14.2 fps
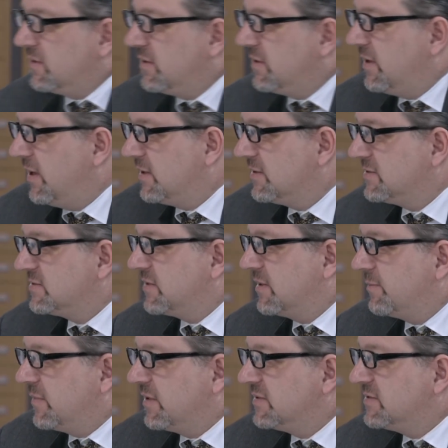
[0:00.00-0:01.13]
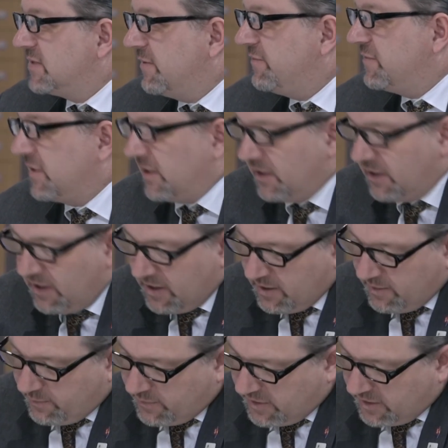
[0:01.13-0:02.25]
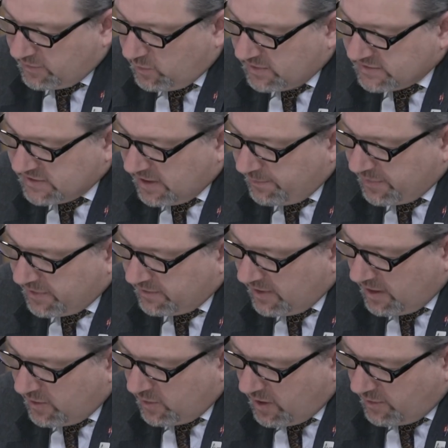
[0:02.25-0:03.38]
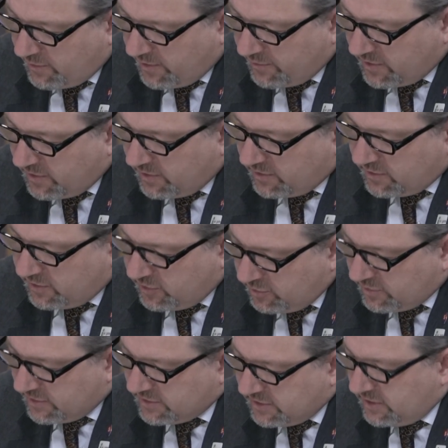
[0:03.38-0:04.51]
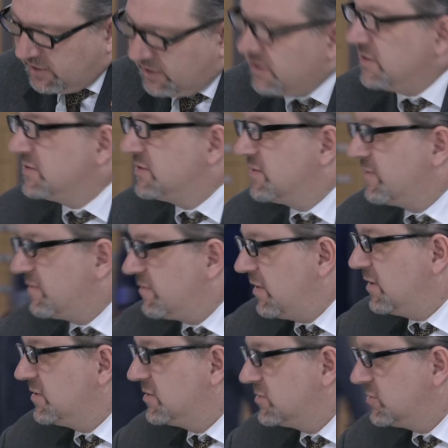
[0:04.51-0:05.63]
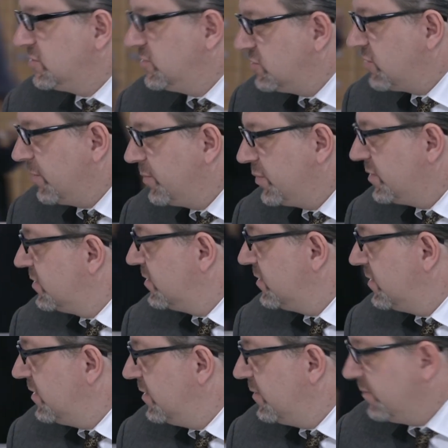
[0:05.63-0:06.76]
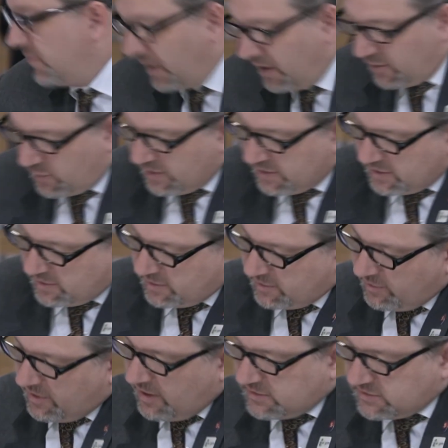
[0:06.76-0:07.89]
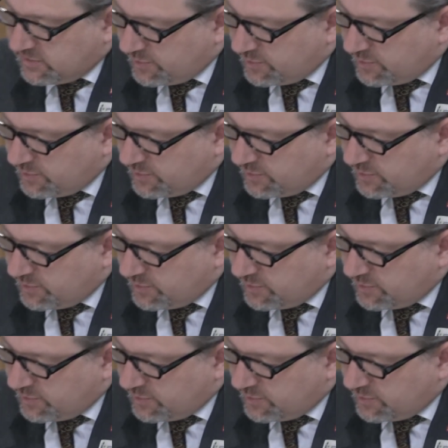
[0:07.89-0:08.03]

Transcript: get some safety. But what's happened now, however, current deal is a threat to Europe. And we didn't realize it